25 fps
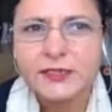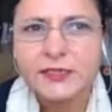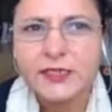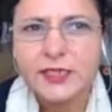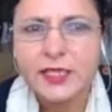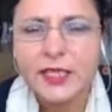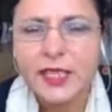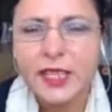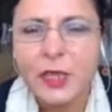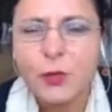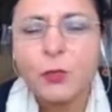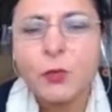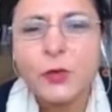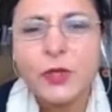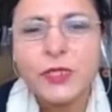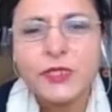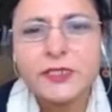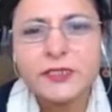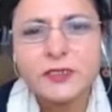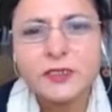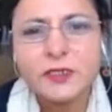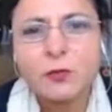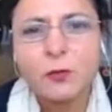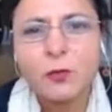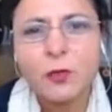a
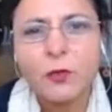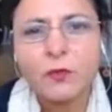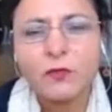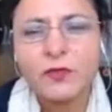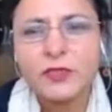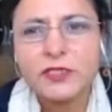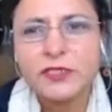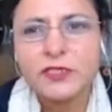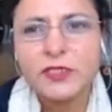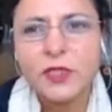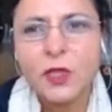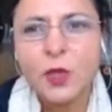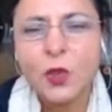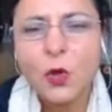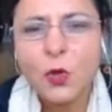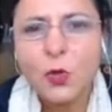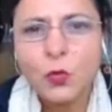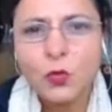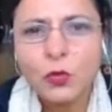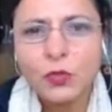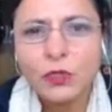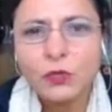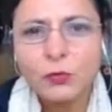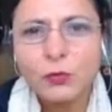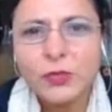wisdom of its
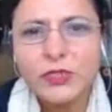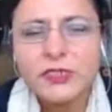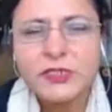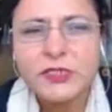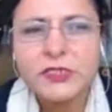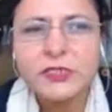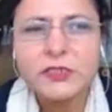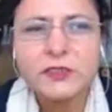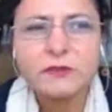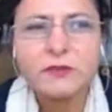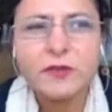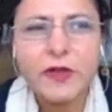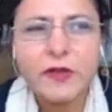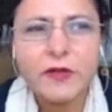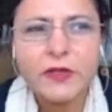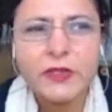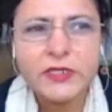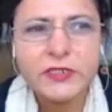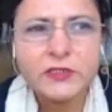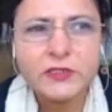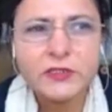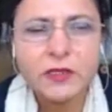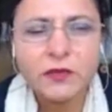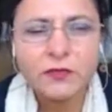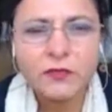own, which is very
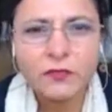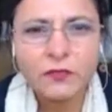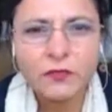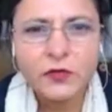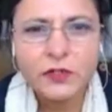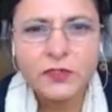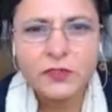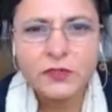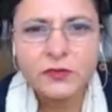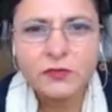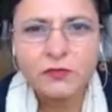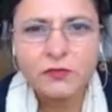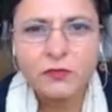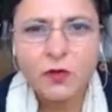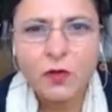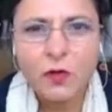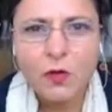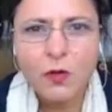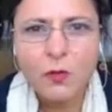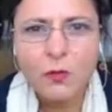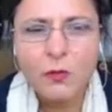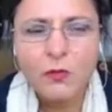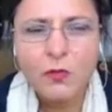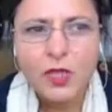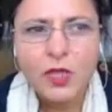different
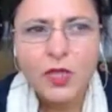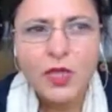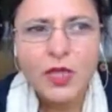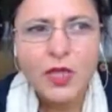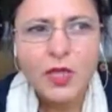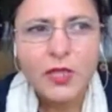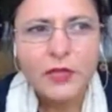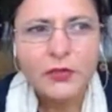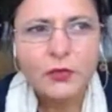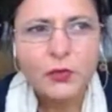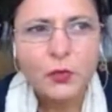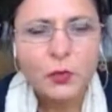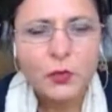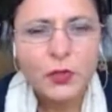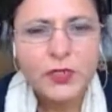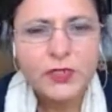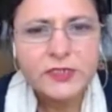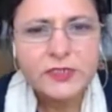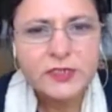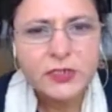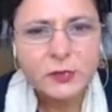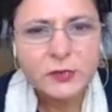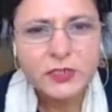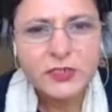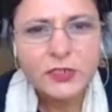from the
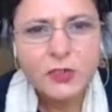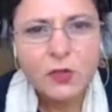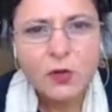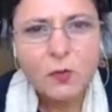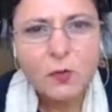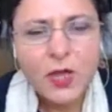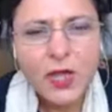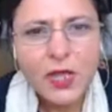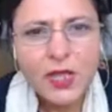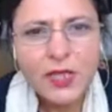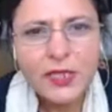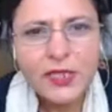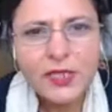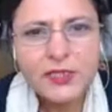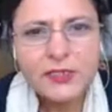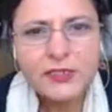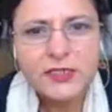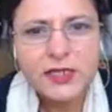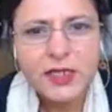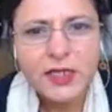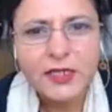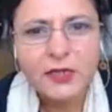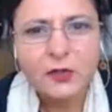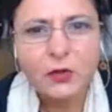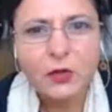wisdom in your mind
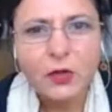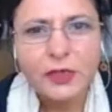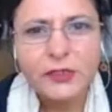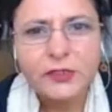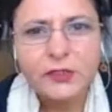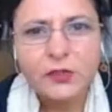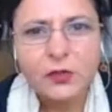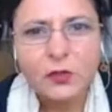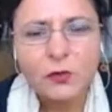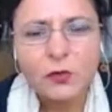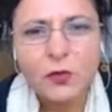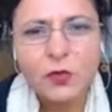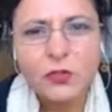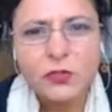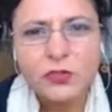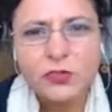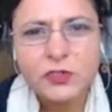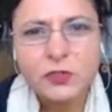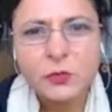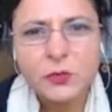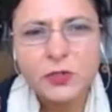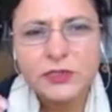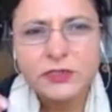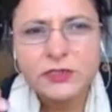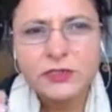and your emotional
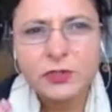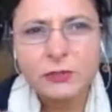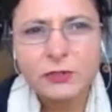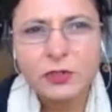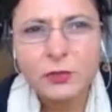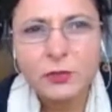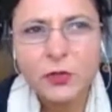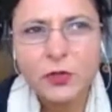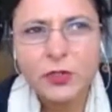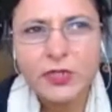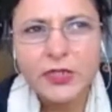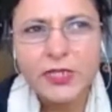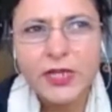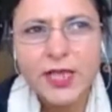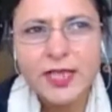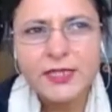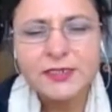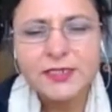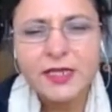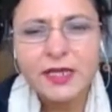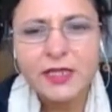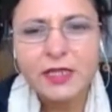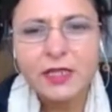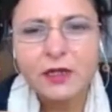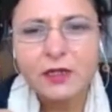wisdom. The body has
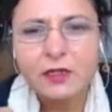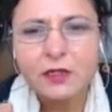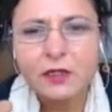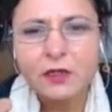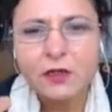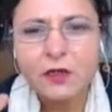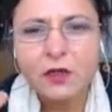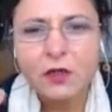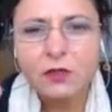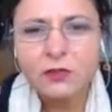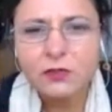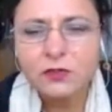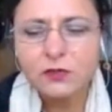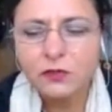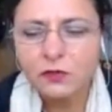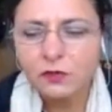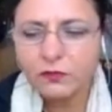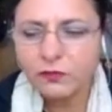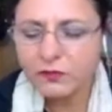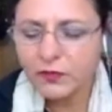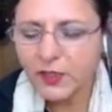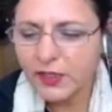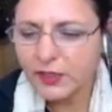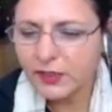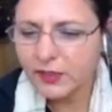like a lot of
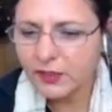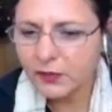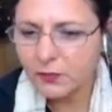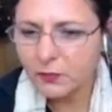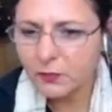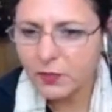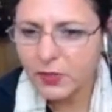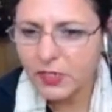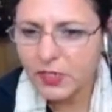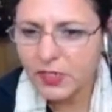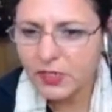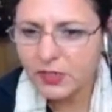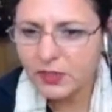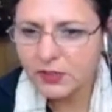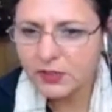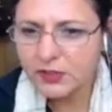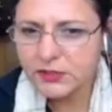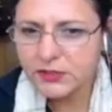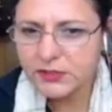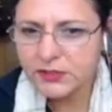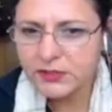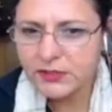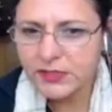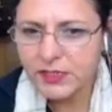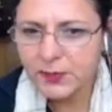like real
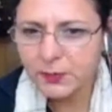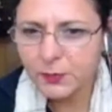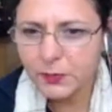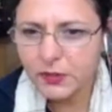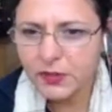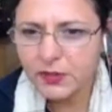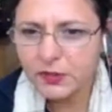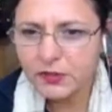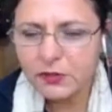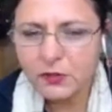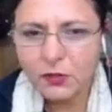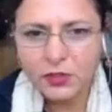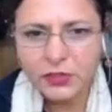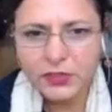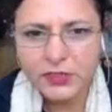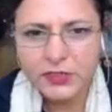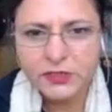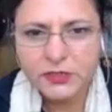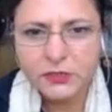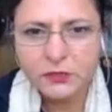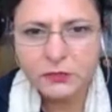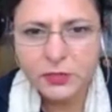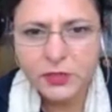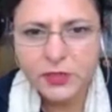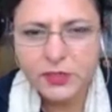deep knowledge,
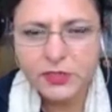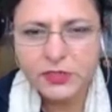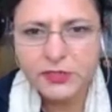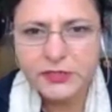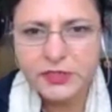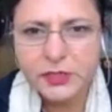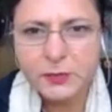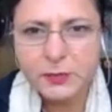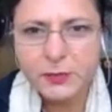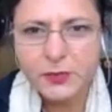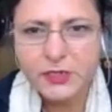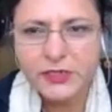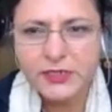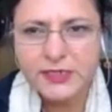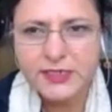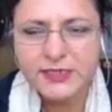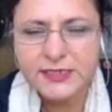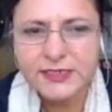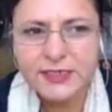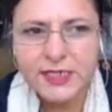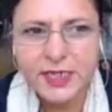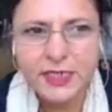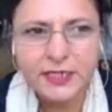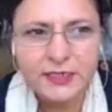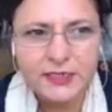real deep
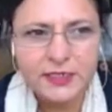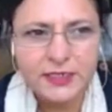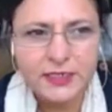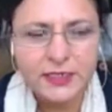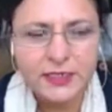understanding.